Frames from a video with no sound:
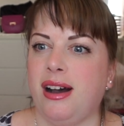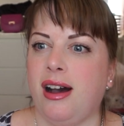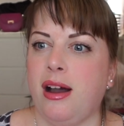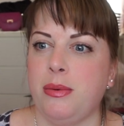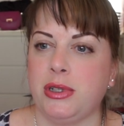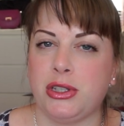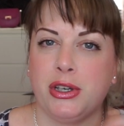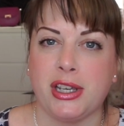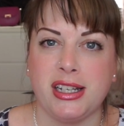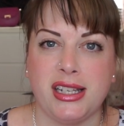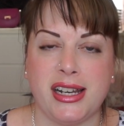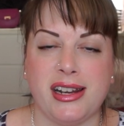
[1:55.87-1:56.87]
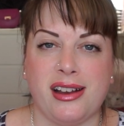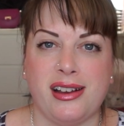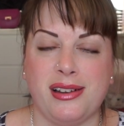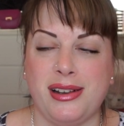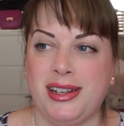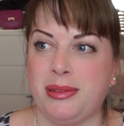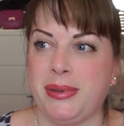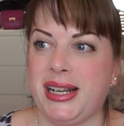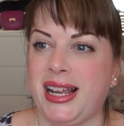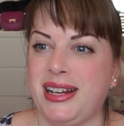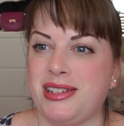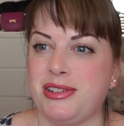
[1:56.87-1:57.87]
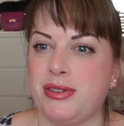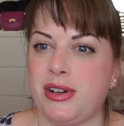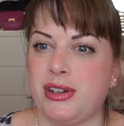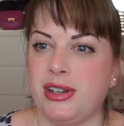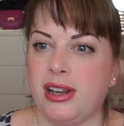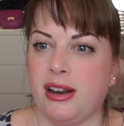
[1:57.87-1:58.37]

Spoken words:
I was cooking dinner a little bit later on